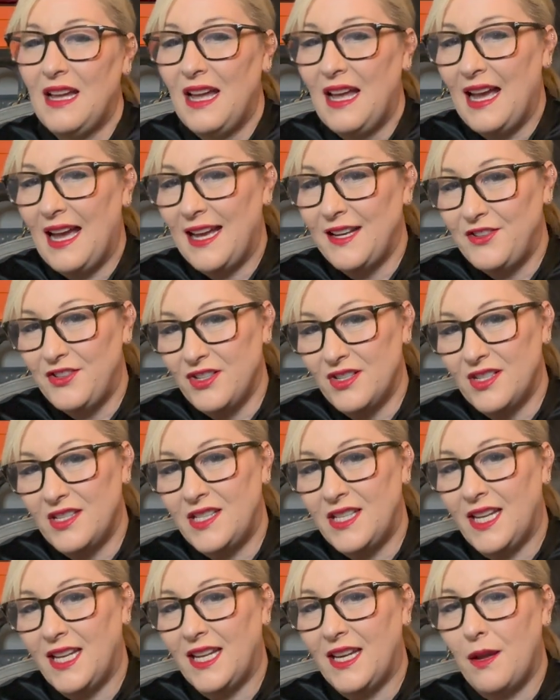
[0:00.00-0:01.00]
I just
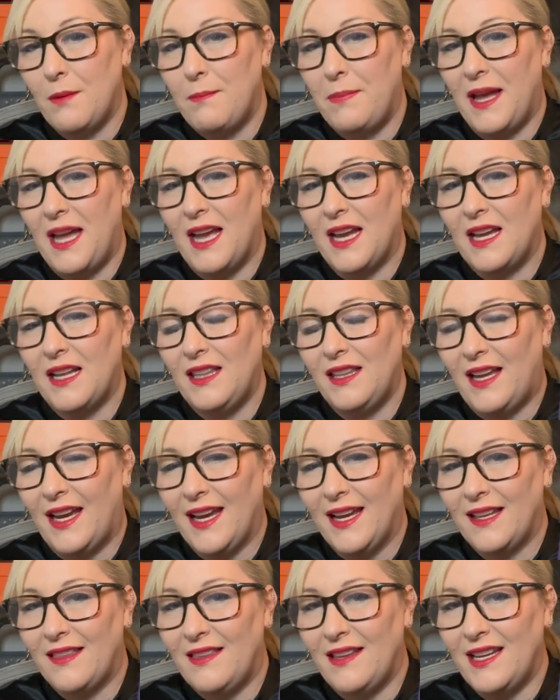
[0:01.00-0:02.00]
think a bag
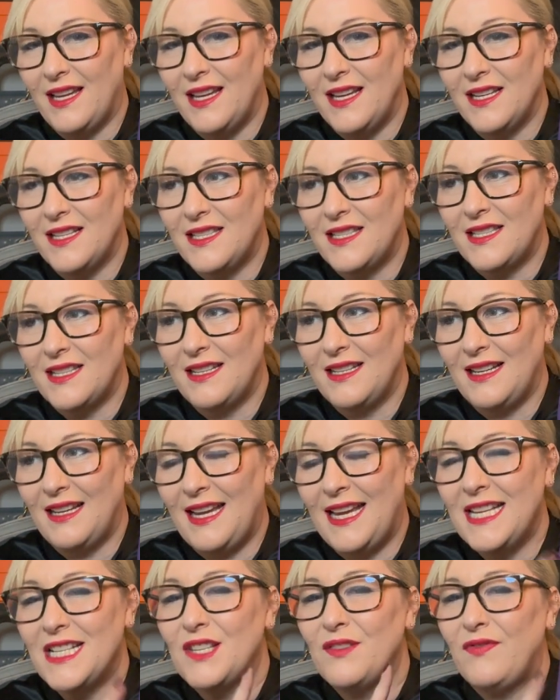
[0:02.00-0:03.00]
like this,
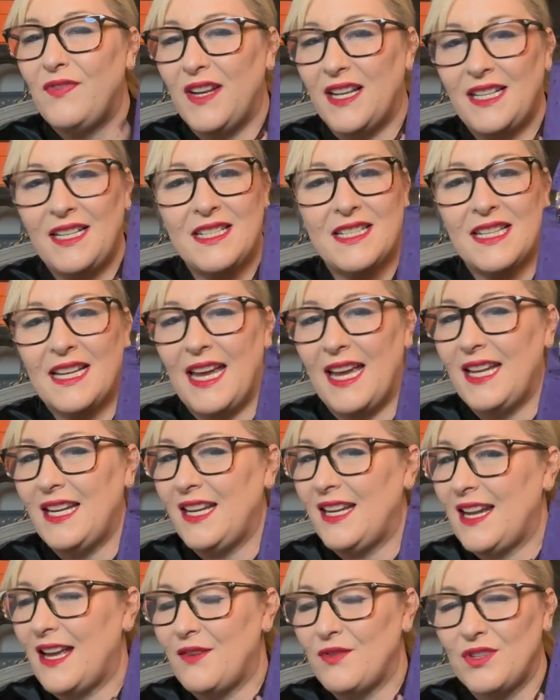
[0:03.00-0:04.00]
it's fiddly to get in and
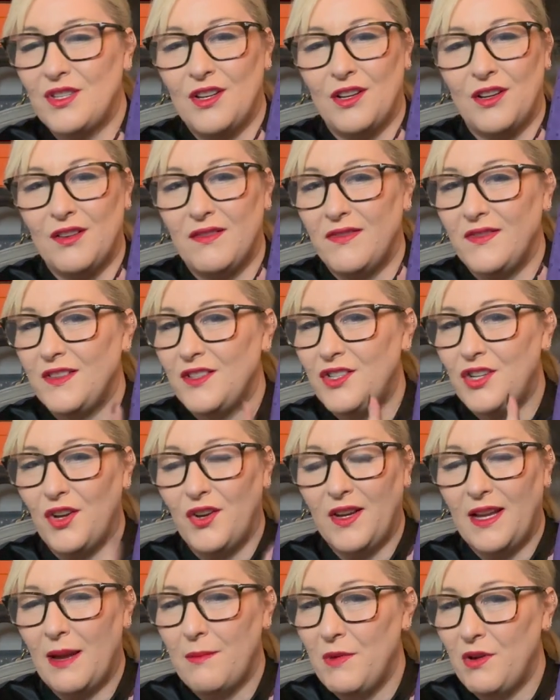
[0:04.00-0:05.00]
out of, don't
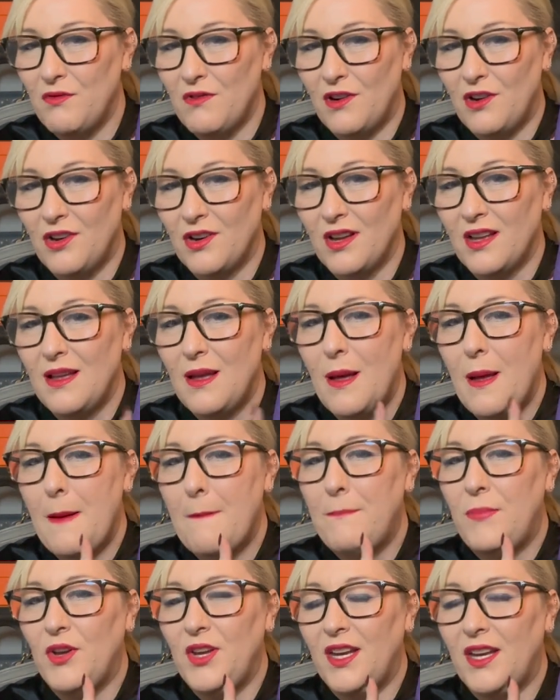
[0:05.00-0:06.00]
get me wrong,
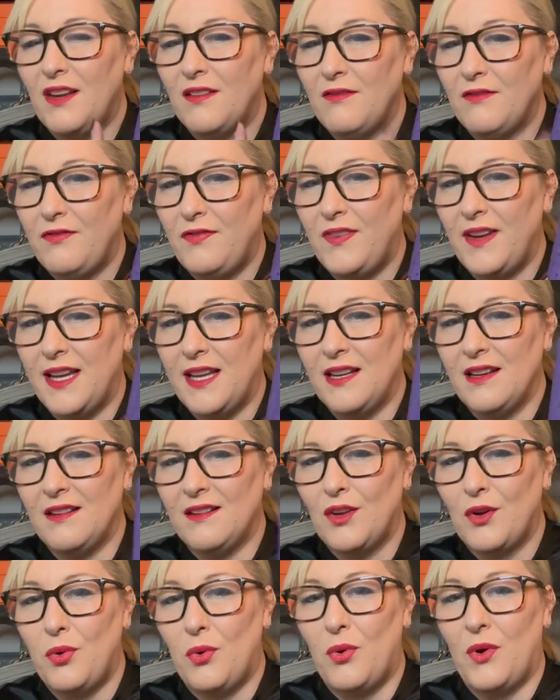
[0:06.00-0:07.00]
but you can fit
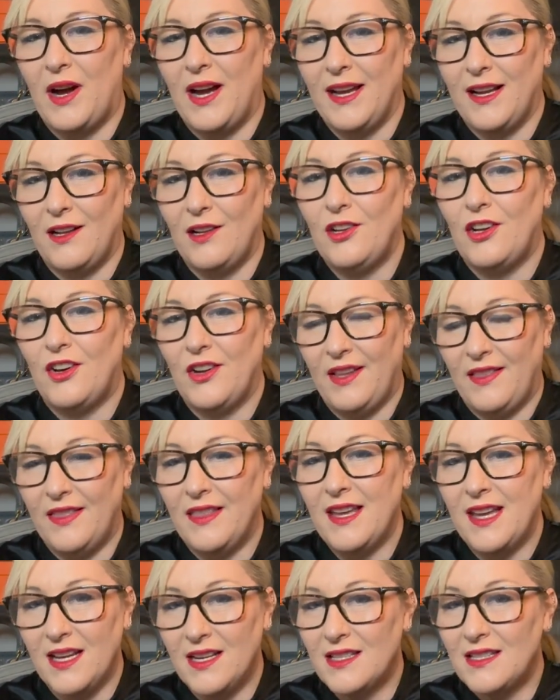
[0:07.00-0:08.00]
quite a lot in
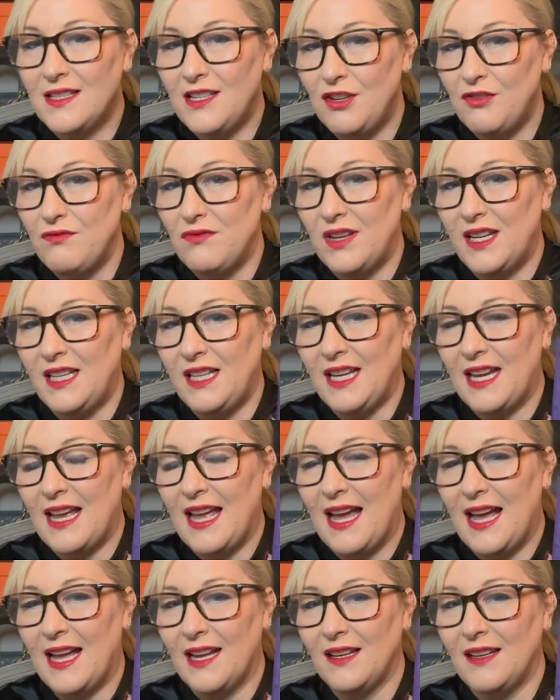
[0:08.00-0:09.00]
this. You really
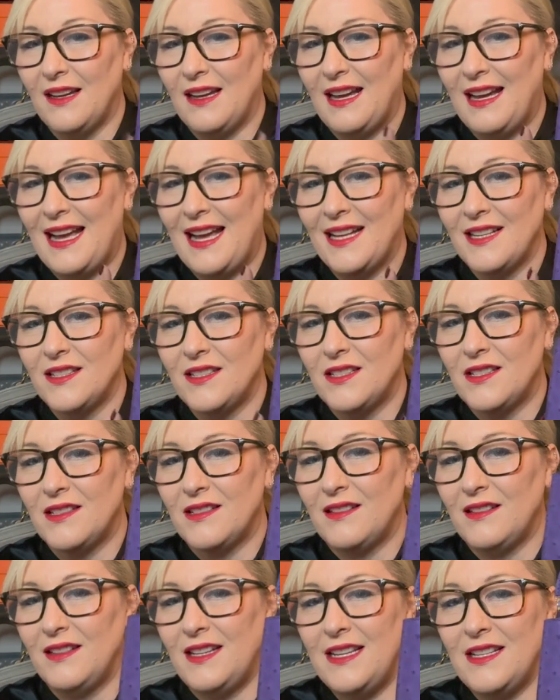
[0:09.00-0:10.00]
can. And
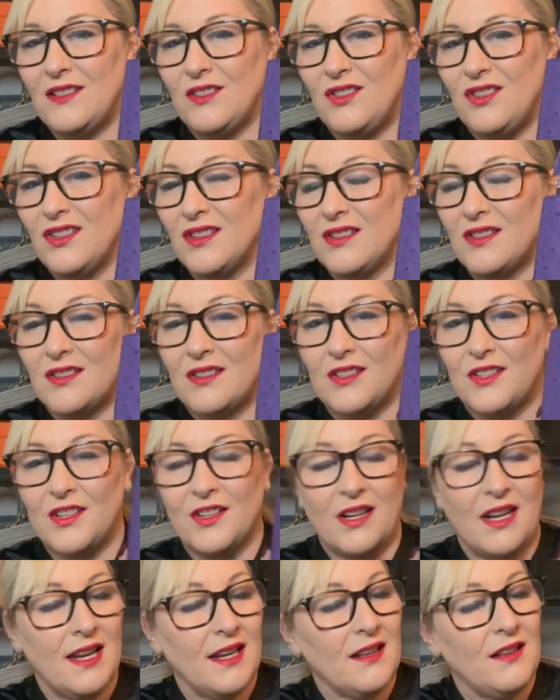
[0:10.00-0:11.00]
it's just
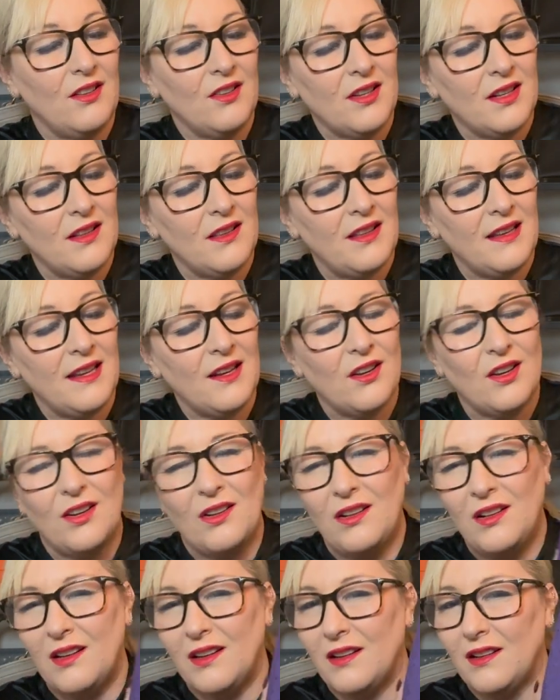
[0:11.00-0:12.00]
stunning. Look at the
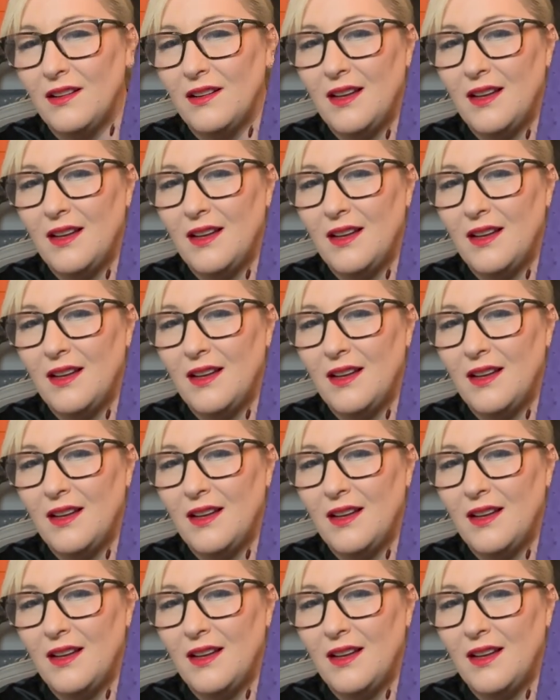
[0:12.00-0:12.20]
colour.